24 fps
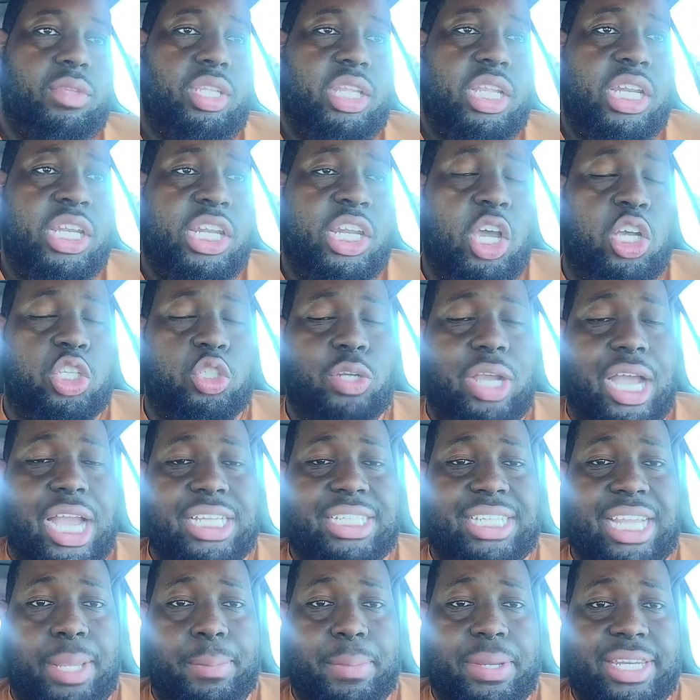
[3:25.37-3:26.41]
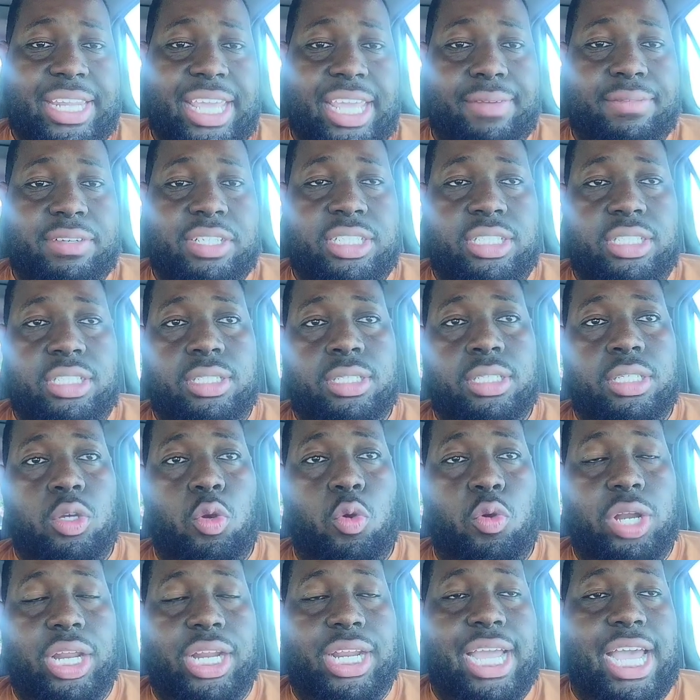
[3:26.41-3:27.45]
They also got Jamin Davis
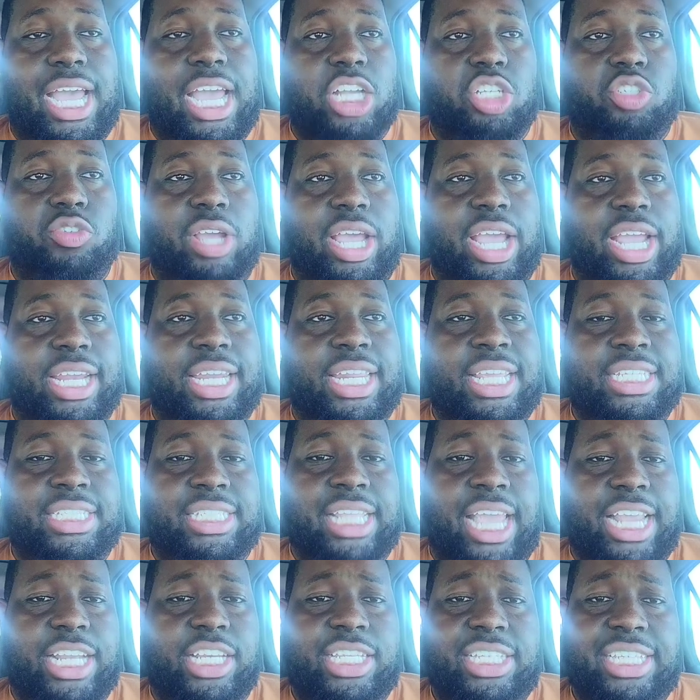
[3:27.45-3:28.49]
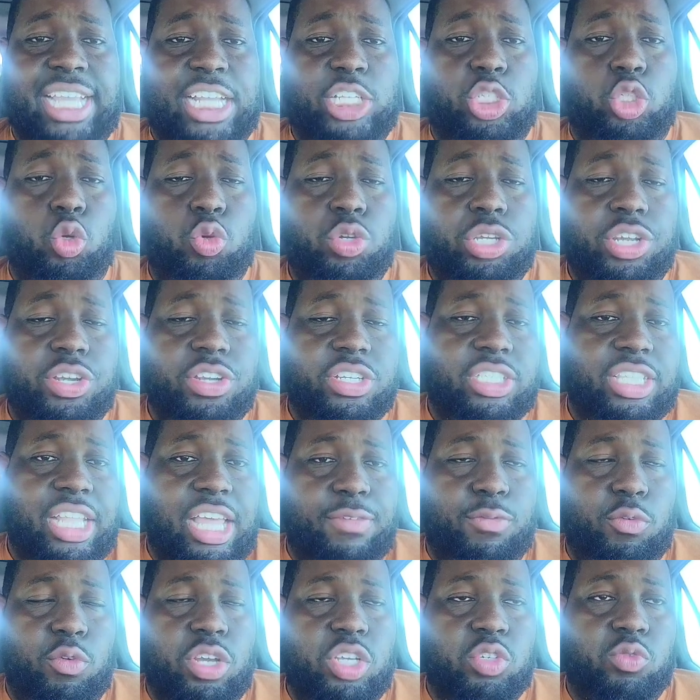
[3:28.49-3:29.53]
on the contract. He got 2 years
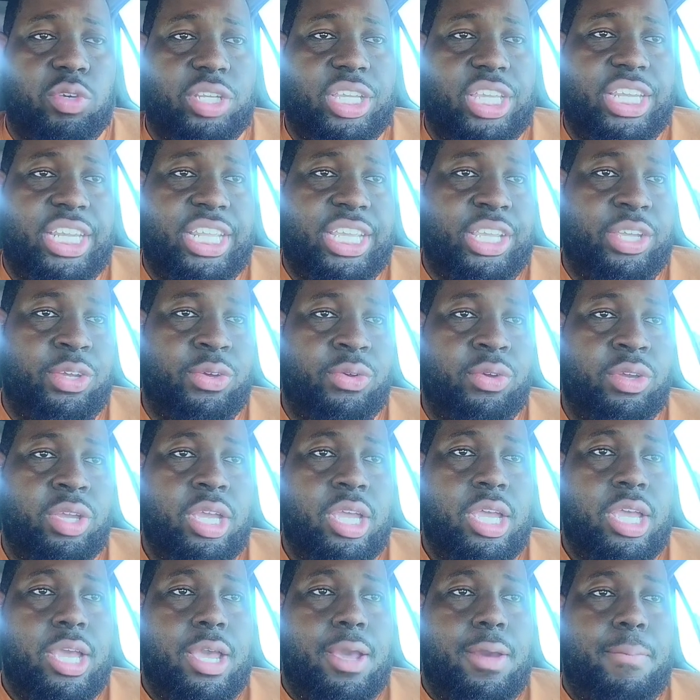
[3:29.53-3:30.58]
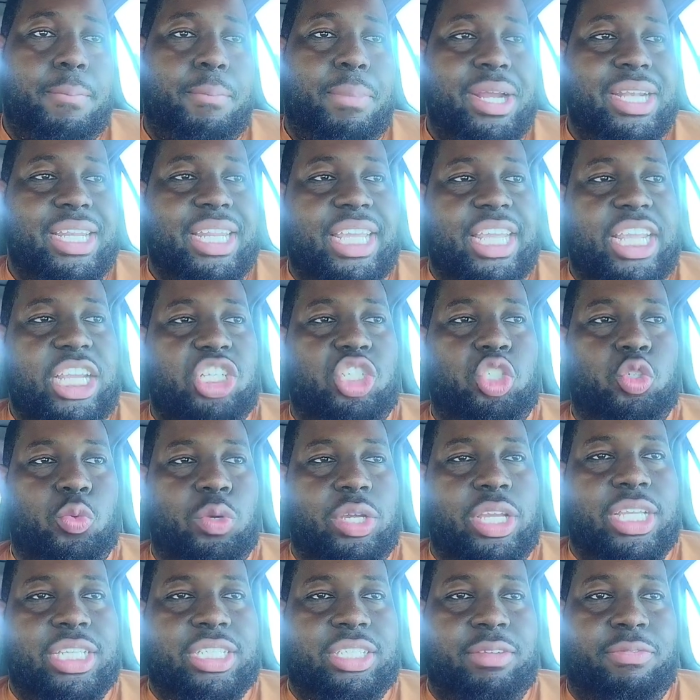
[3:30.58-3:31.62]
left on his rookie deal. But the issue
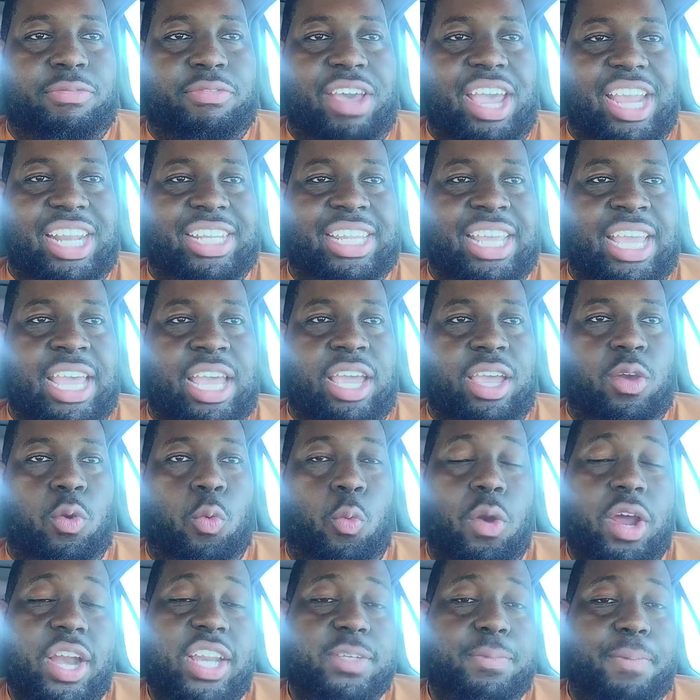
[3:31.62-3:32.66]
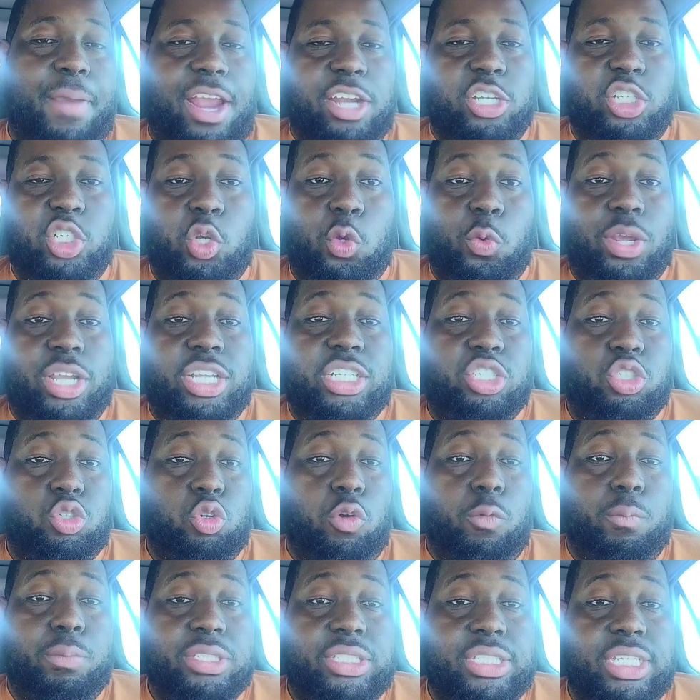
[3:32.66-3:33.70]
is the fact that what is Patrick Queen's
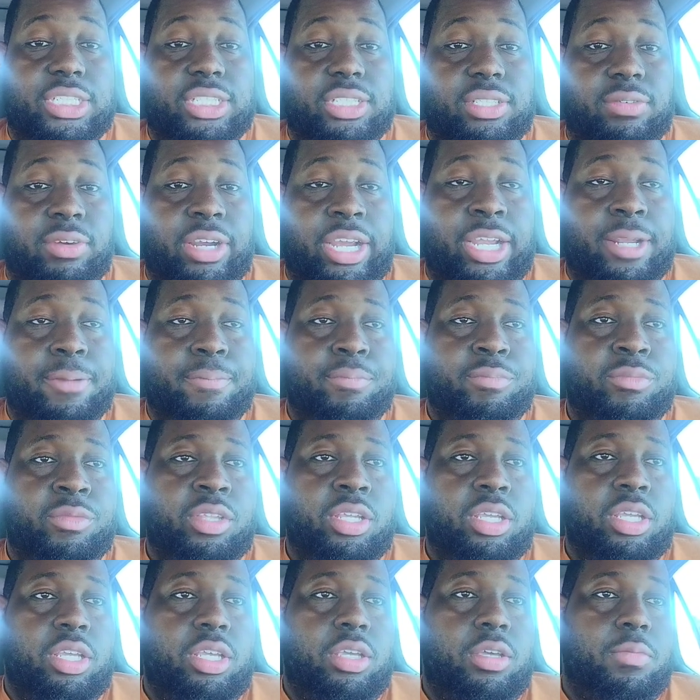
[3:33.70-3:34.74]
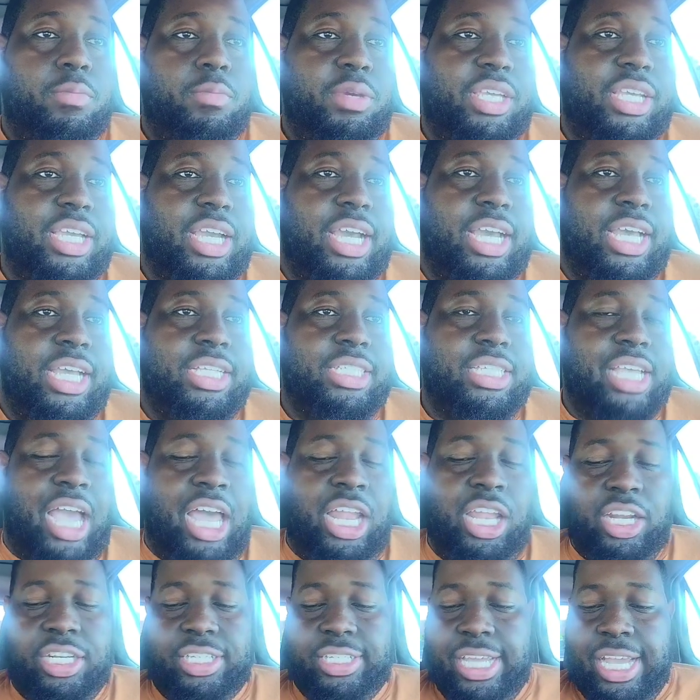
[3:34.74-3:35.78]
true position, right? Because I
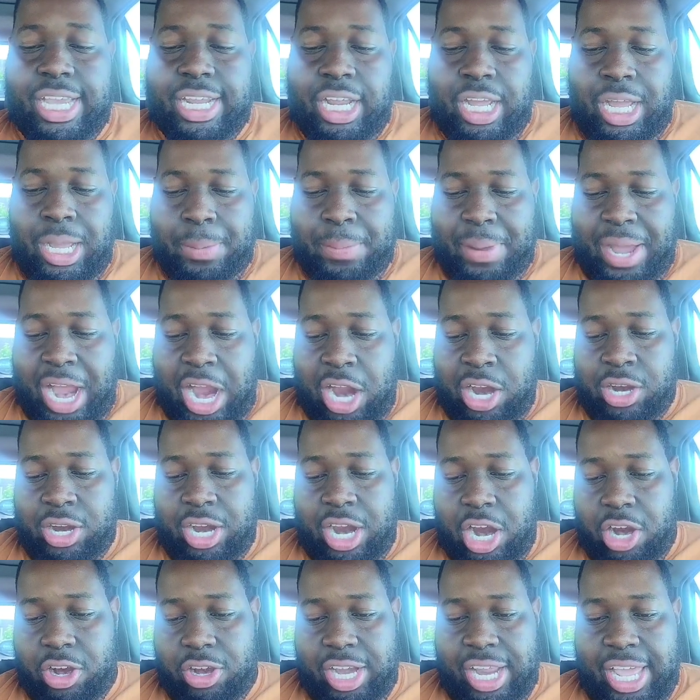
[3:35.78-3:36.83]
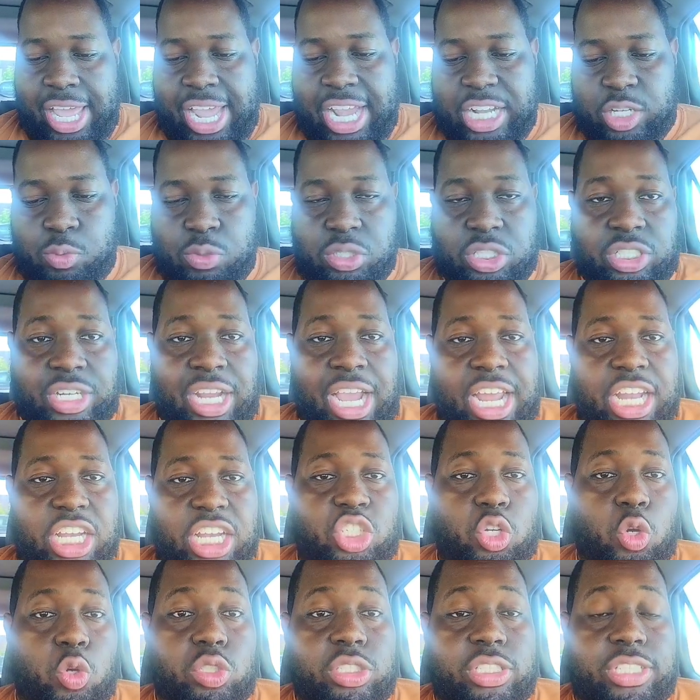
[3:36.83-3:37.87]
looked at our labs, which kind of
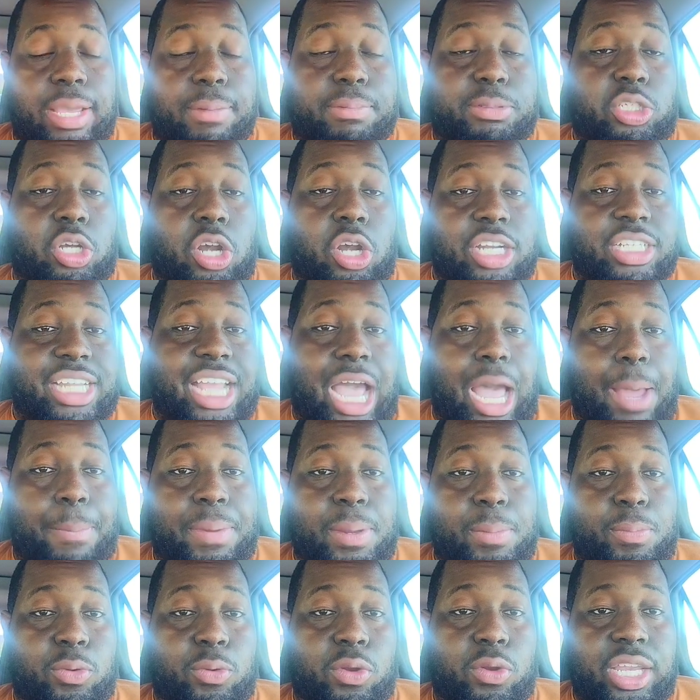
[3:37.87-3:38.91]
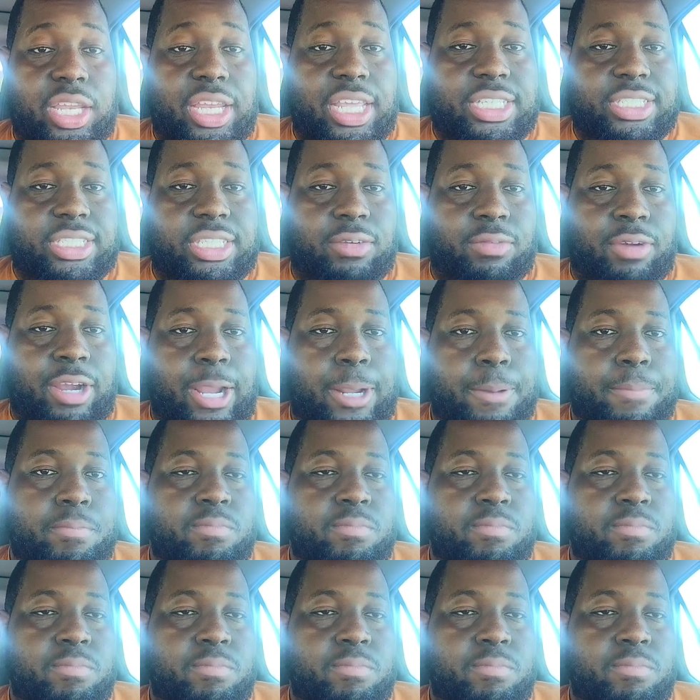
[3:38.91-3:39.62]
shows depth charts and how people are listed, right?